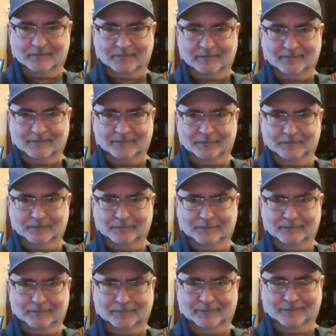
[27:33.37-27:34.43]

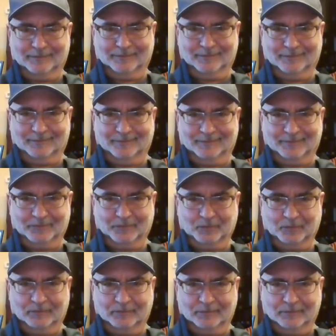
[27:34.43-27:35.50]

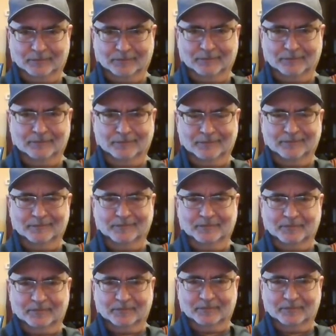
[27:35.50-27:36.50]
The person shown says nothing.